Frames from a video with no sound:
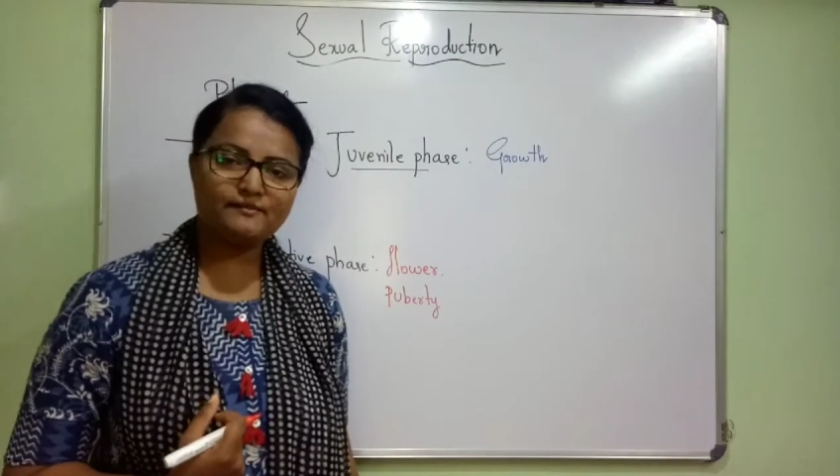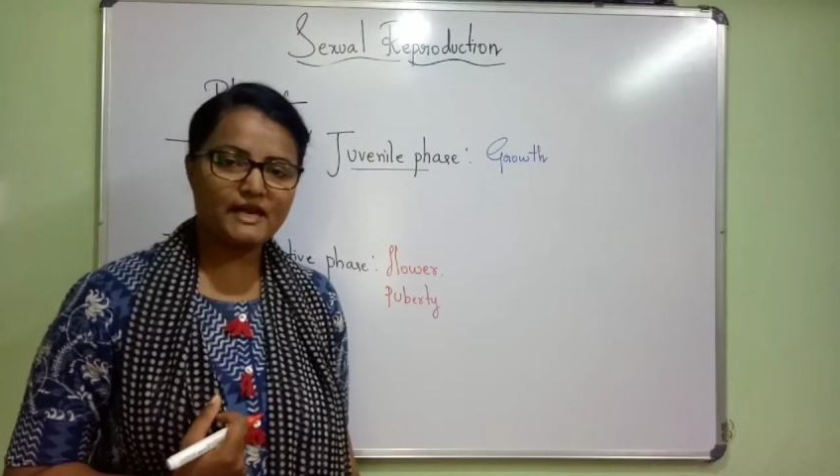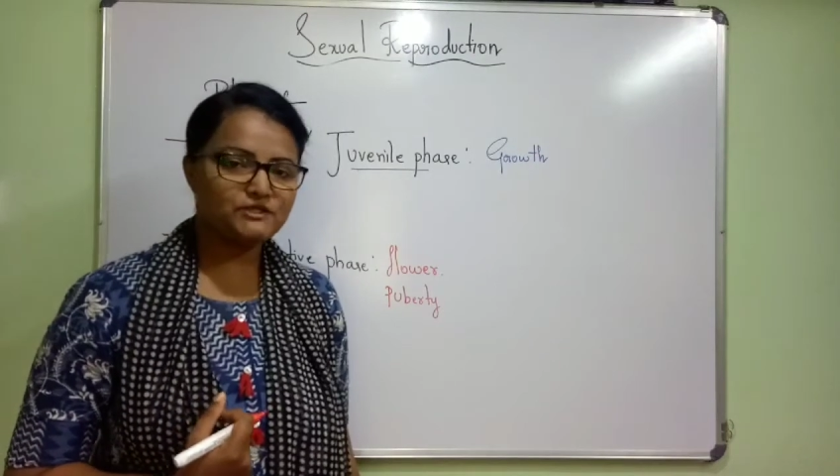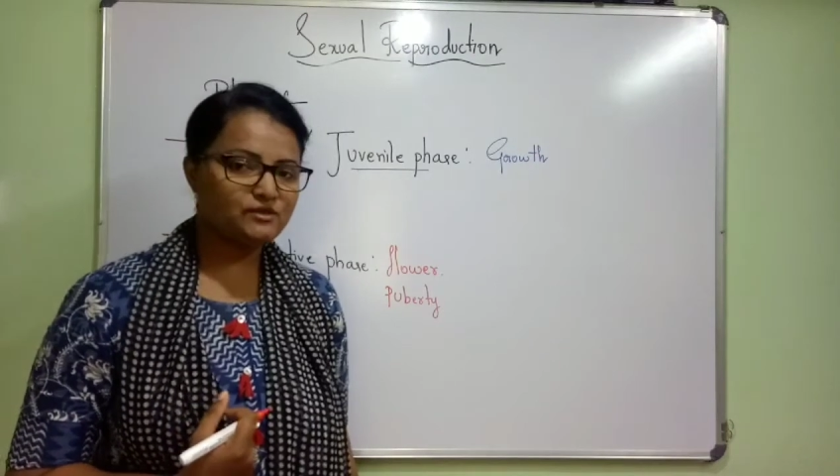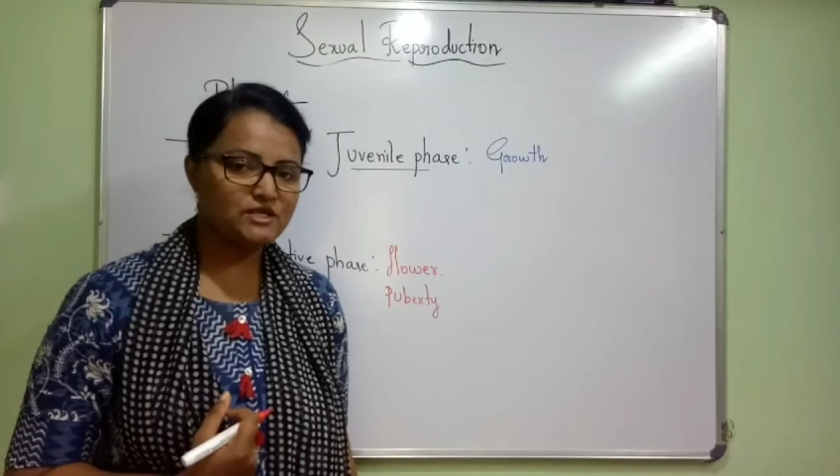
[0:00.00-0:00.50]

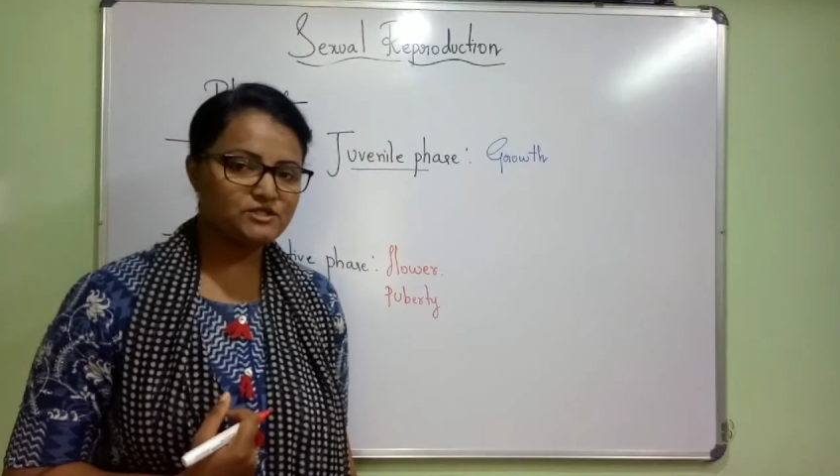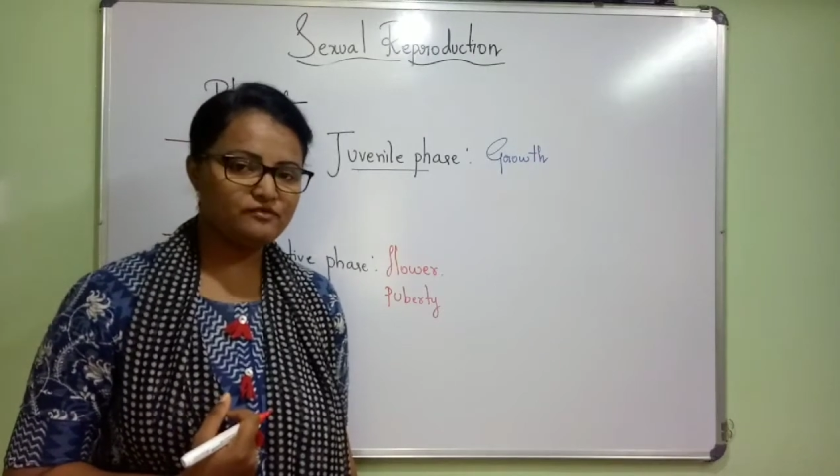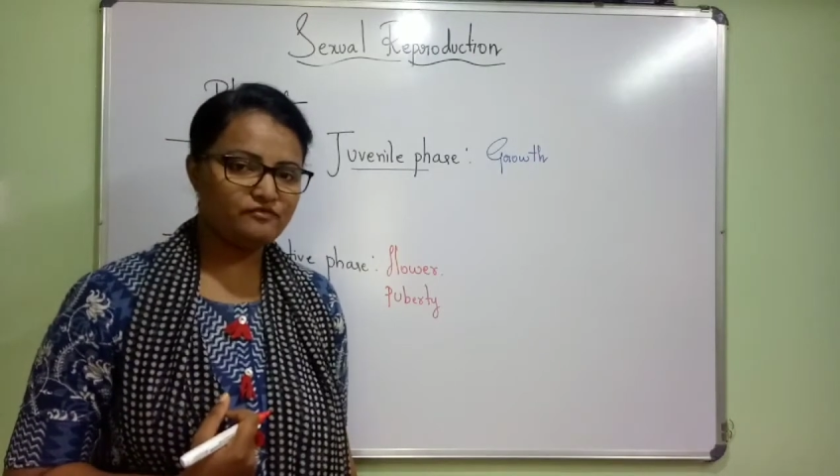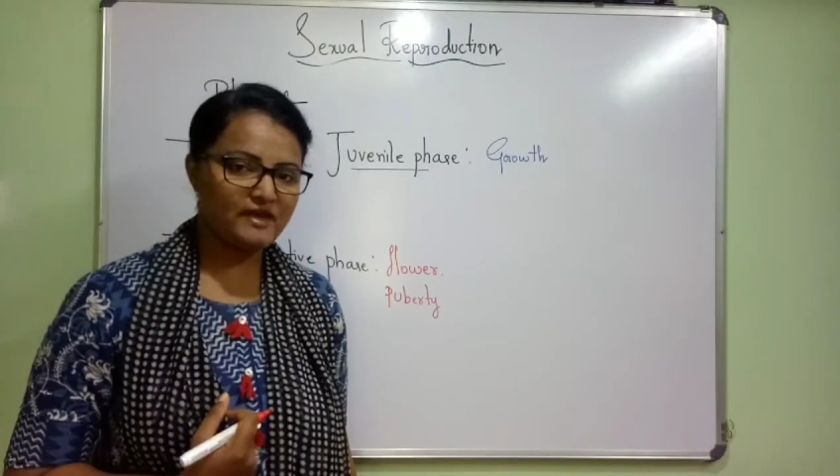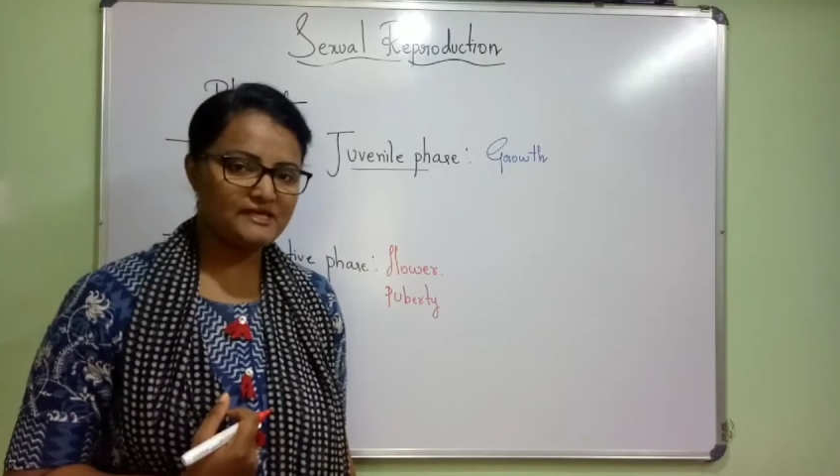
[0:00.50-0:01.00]

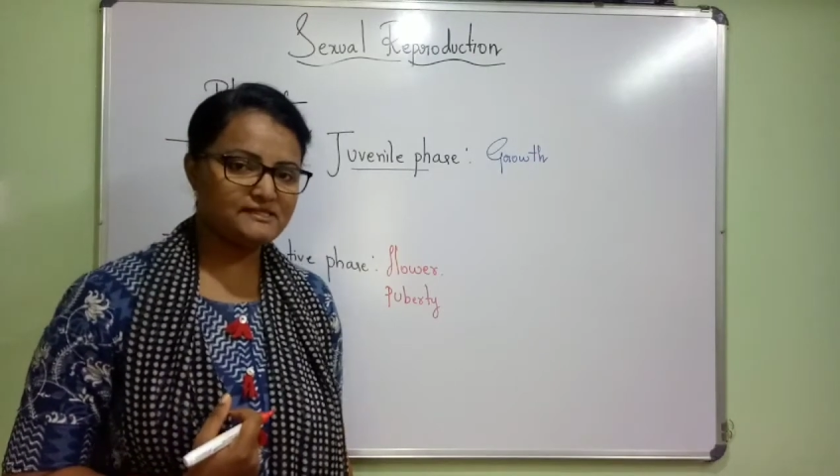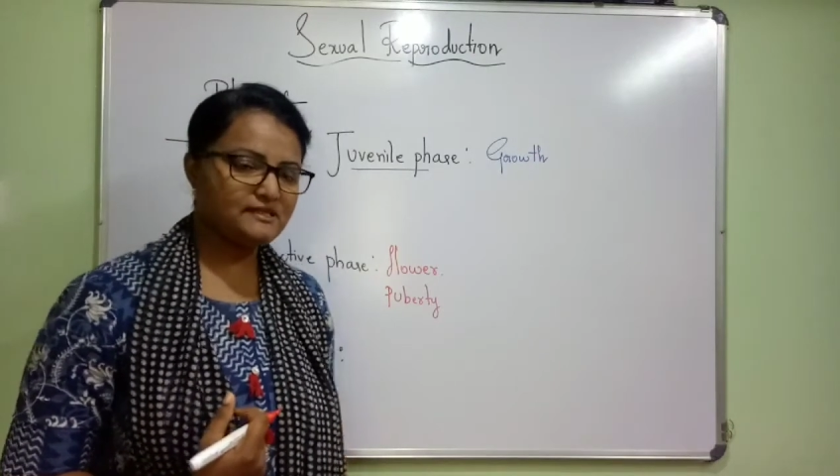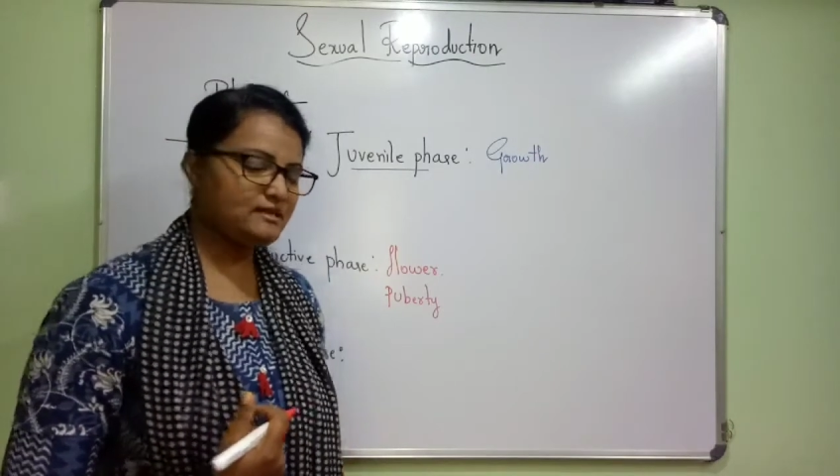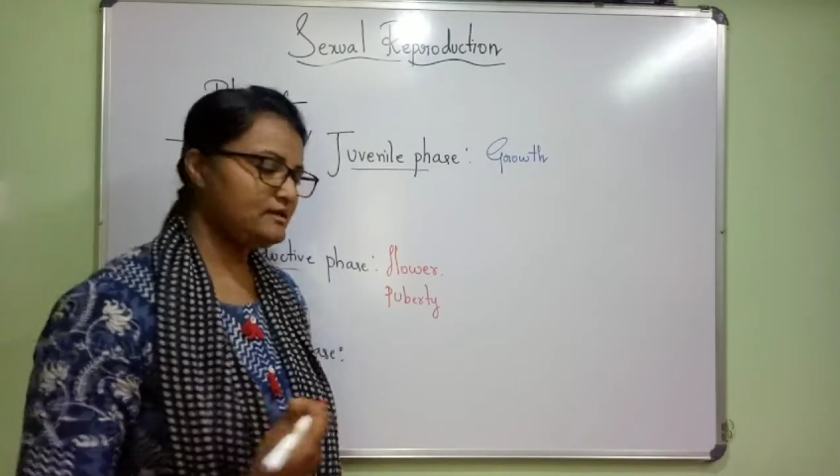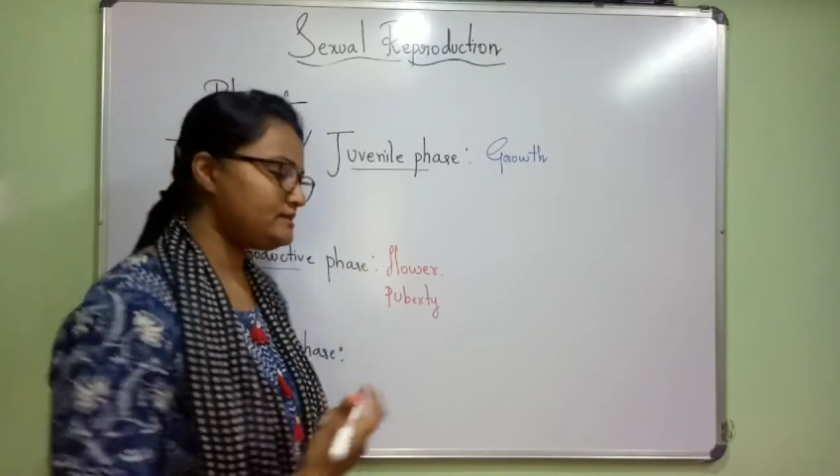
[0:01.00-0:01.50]
maturation phase
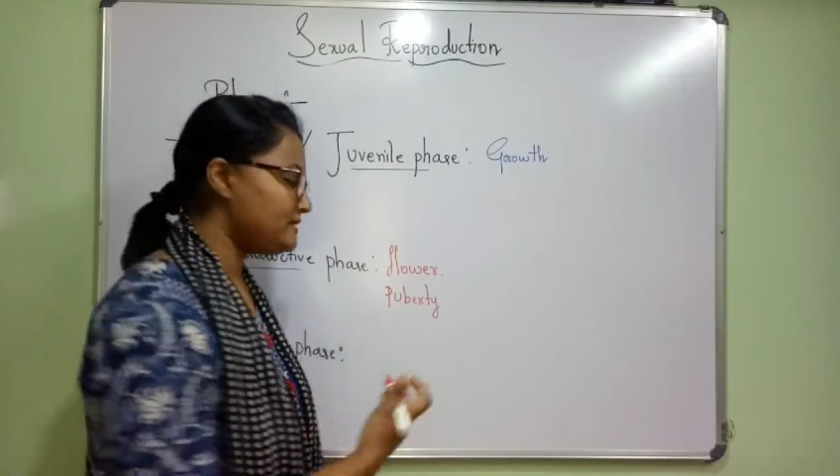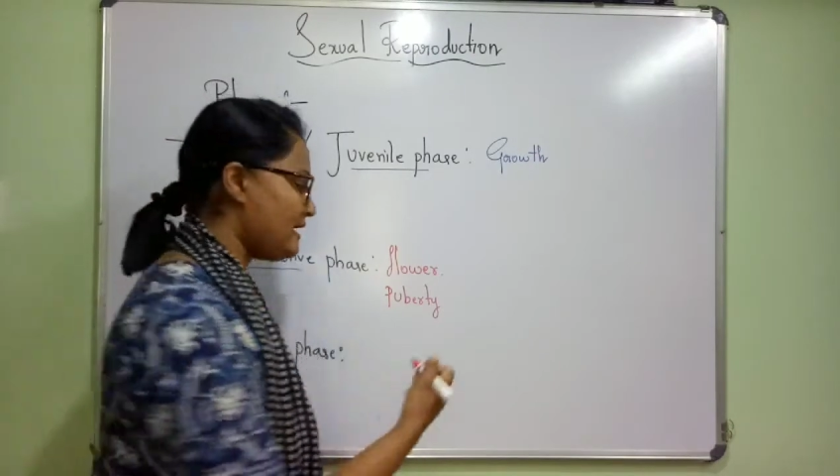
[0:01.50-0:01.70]
in us?